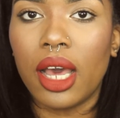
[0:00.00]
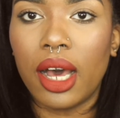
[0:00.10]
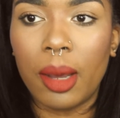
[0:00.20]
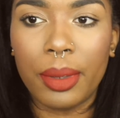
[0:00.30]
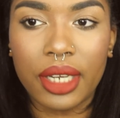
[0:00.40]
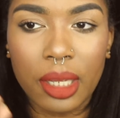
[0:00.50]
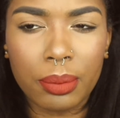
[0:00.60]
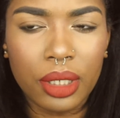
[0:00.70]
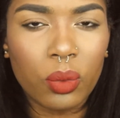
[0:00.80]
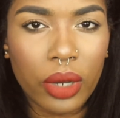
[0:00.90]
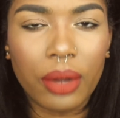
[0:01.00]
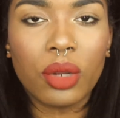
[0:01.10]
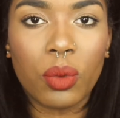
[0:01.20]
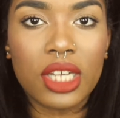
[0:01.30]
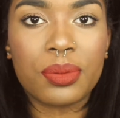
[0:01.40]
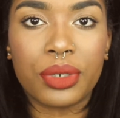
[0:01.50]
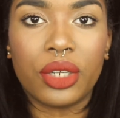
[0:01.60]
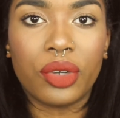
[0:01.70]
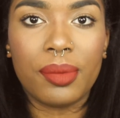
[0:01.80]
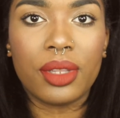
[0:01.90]
It did blend well, and it was
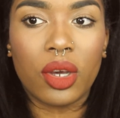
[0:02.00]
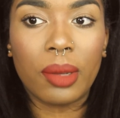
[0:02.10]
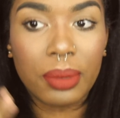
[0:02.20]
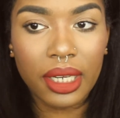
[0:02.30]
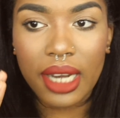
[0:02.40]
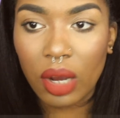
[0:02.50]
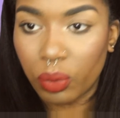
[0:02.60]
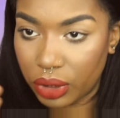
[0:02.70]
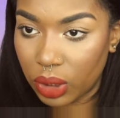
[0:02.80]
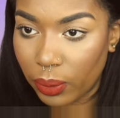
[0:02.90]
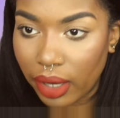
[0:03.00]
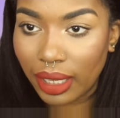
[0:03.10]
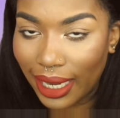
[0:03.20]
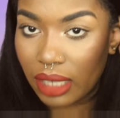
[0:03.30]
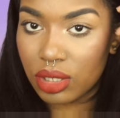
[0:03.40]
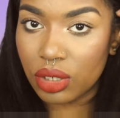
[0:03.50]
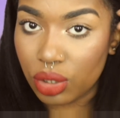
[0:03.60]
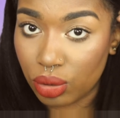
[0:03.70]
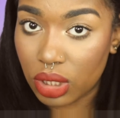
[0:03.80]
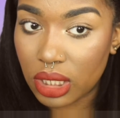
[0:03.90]
pretty creamy though. It blended out really well. Like, I'll still
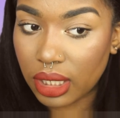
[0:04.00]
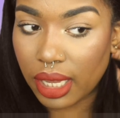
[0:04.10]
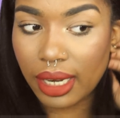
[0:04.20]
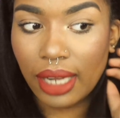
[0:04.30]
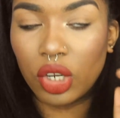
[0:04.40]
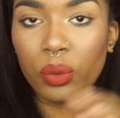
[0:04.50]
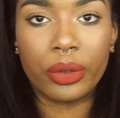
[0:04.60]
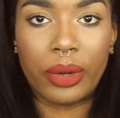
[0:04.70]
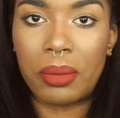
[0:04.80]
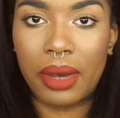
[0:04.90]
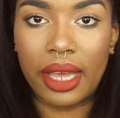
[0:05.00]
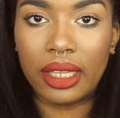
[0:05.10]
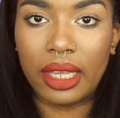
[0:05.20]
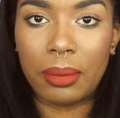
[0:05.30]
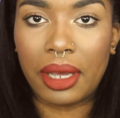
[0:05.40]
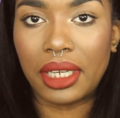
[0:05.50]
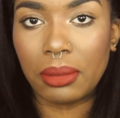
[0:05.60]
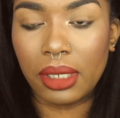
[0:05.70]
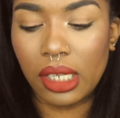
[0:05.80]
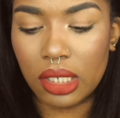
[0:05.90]
use this again. I don't regret buying it by
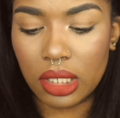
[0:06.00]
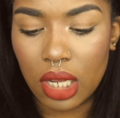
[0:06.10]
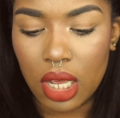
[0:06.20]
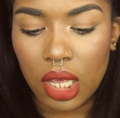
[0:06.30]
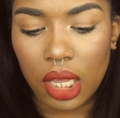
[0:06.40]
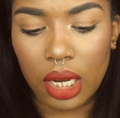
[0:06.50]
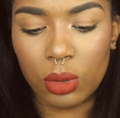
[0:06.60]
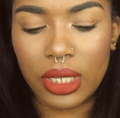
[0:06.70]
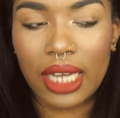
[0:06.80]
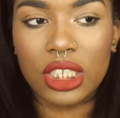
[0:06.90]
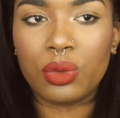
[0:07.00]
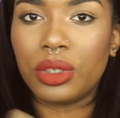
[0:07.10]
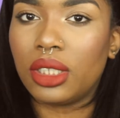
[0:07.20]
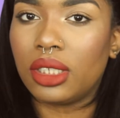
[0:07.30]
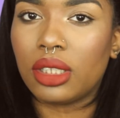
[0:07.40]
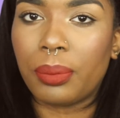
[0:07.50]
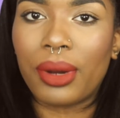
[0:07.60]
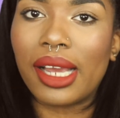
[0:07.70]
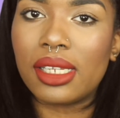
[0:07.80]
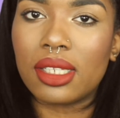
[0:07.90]
any means. And it was actually really, the
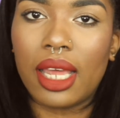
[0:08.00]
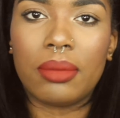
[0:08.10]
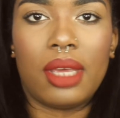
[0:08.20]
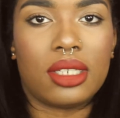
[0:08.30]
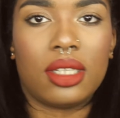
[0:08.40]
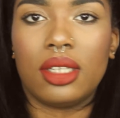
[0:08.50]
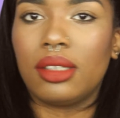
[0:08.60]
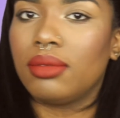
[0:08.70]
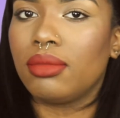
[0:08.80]
price like makes it